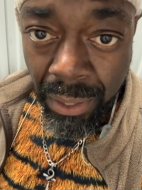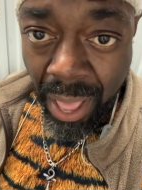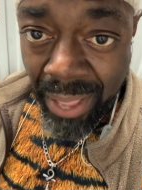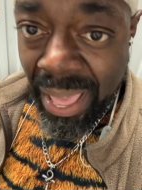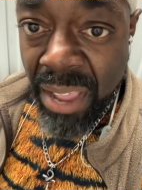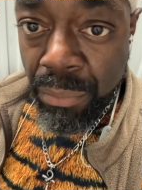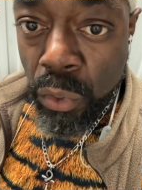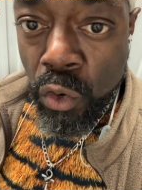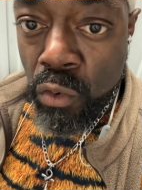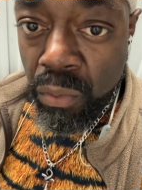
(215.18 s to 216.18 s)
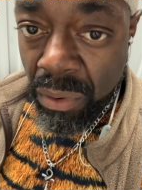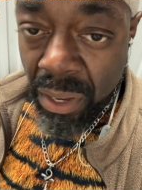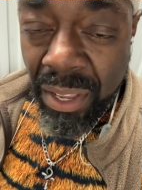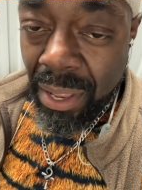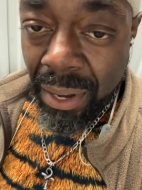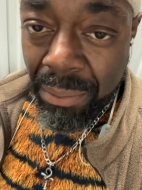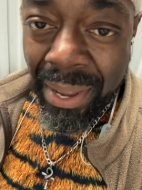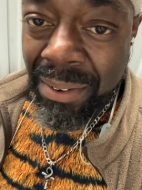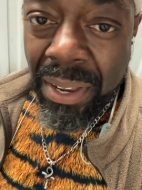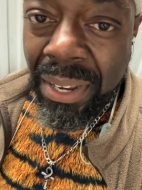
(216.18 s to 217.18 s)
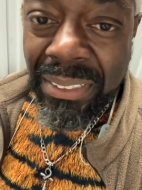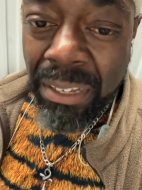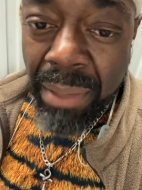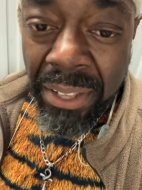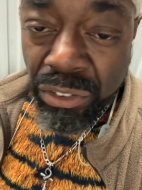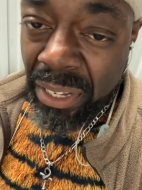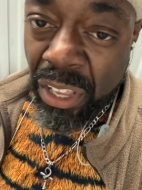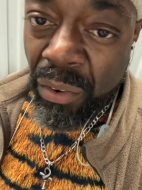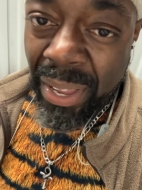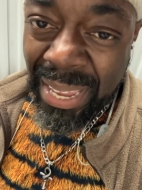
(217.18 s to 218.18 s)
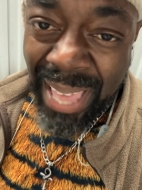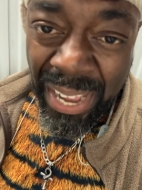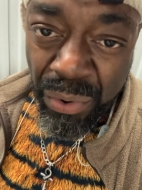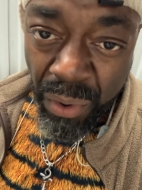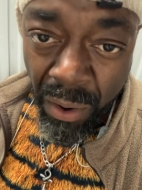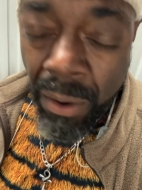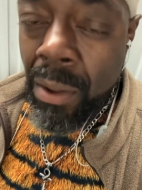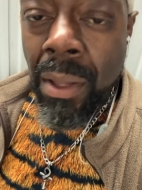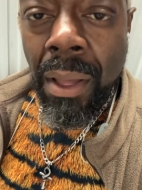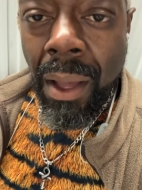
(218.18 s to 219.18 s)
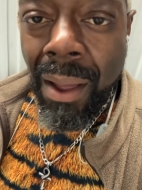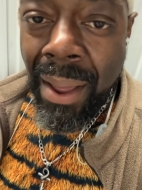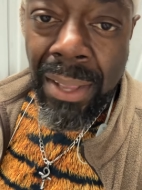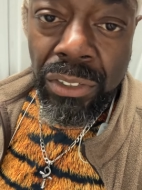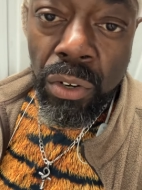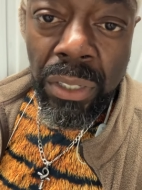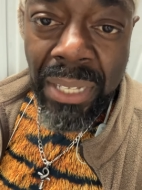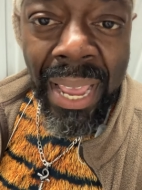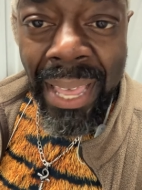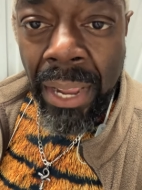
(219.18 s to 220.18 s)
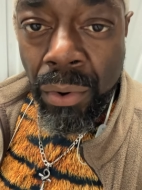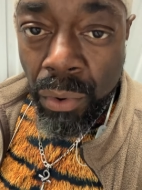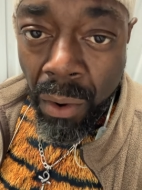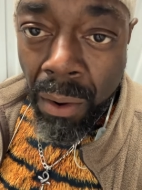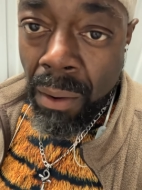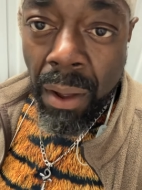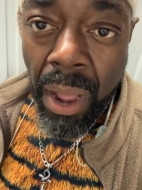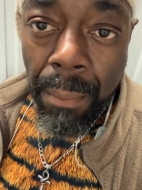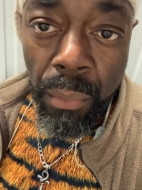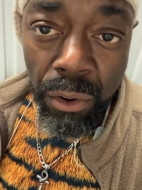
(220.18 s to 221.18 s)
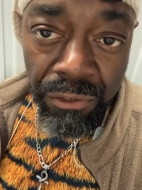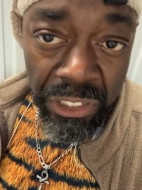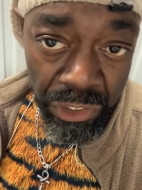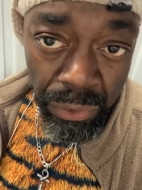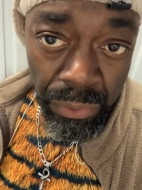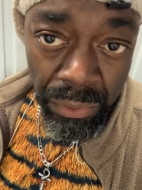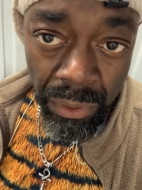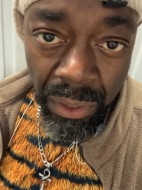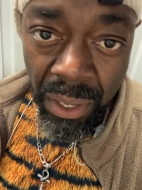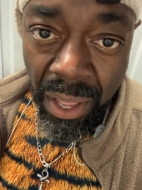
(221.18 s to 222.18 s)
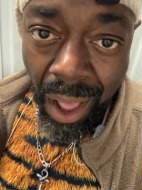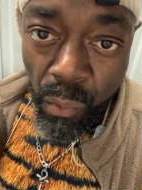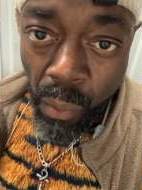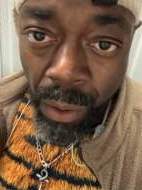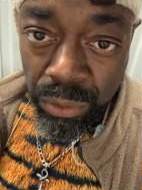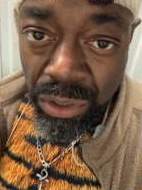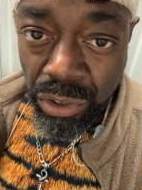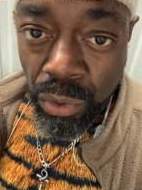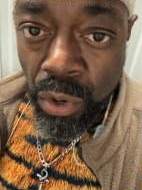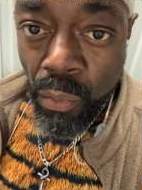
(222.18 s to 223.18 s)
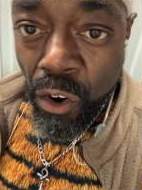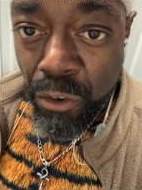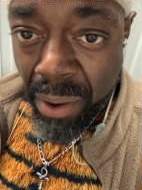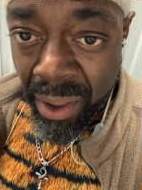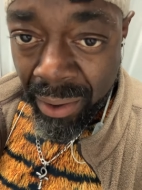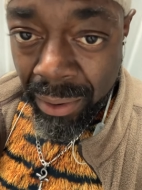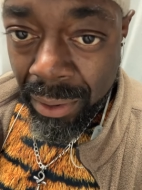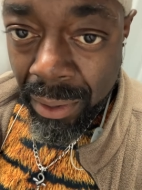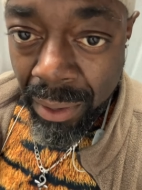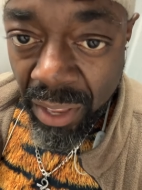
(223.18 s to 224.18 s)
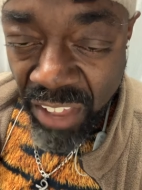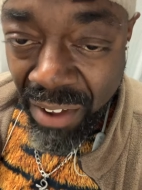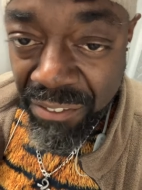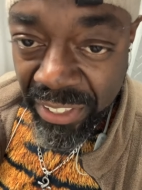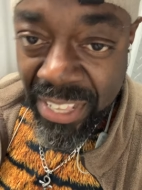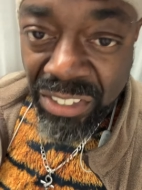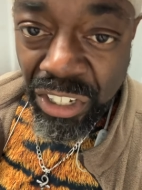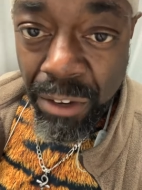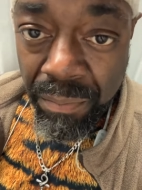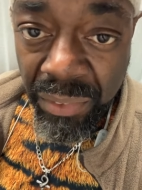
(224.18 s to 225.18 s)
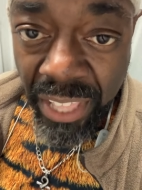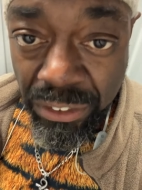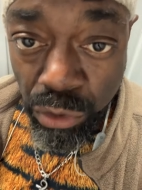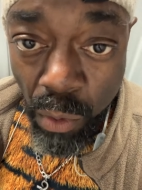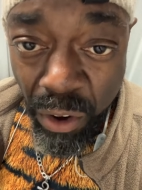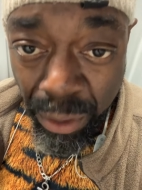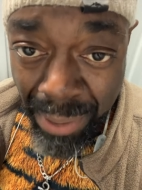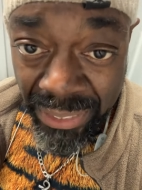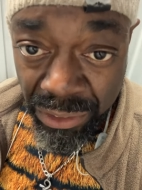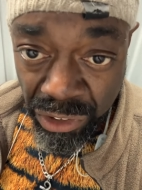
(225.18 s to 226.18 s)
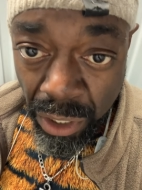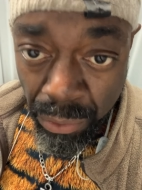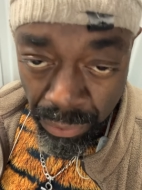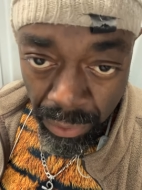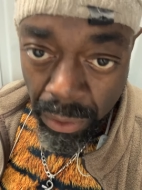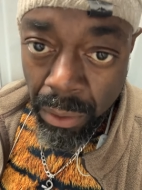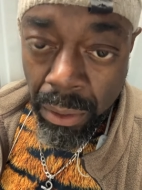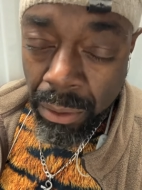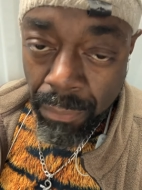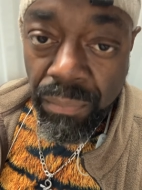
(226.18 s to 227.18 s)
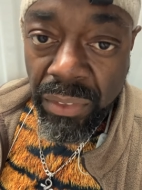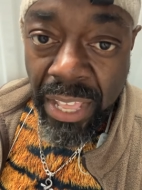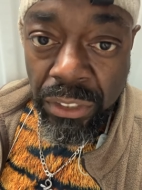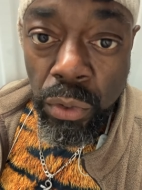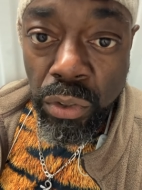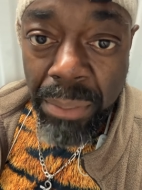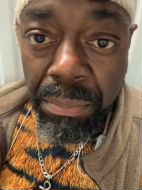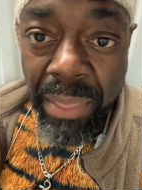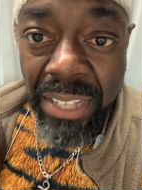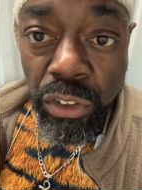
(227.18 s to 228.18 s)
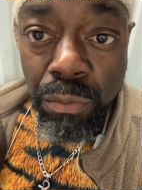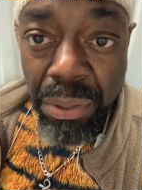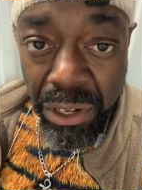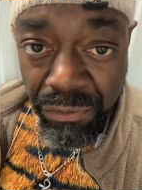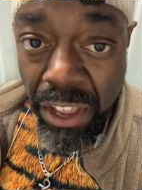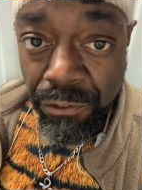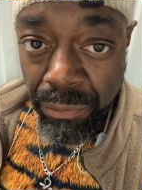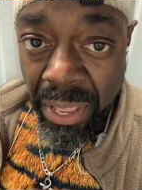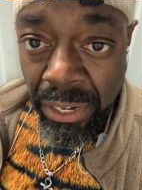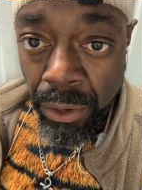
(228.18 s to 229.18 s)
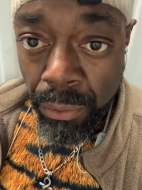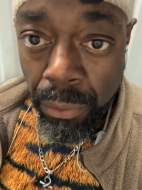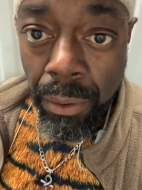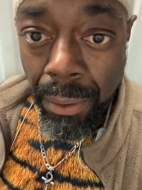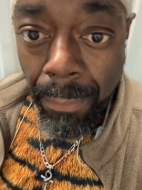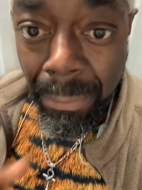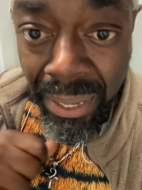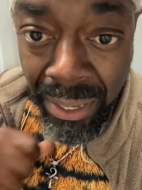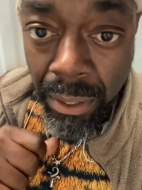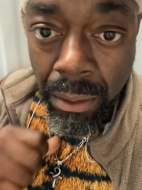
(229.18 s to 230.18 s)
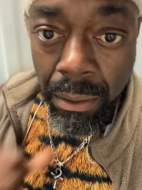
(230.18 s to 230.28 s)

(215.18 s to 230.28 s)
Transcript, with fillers: I can't move. Like niggas get mad at you like, yo, he ain't got no car. All right, so because I ain't got no car, I'm more physical. I walk to the store and walk back. If I forget something, guess who's walking back to the store? Guess who's guess who's benefiting from that though? Me.